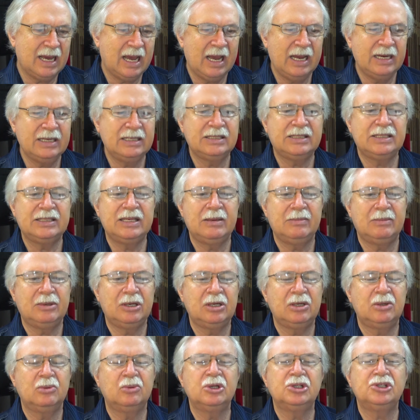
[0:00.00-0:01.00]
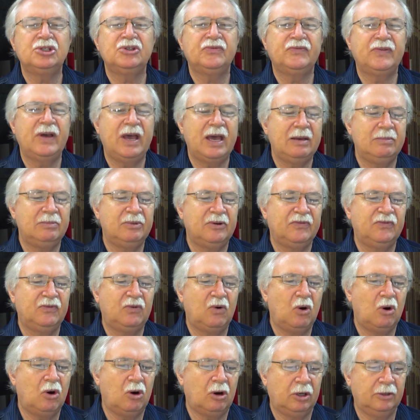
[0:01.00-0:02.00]
line is similar to what you've had
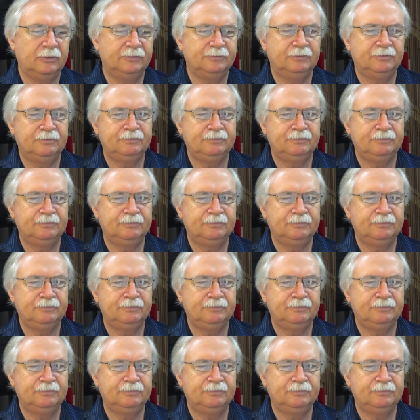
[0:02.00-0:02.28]
before.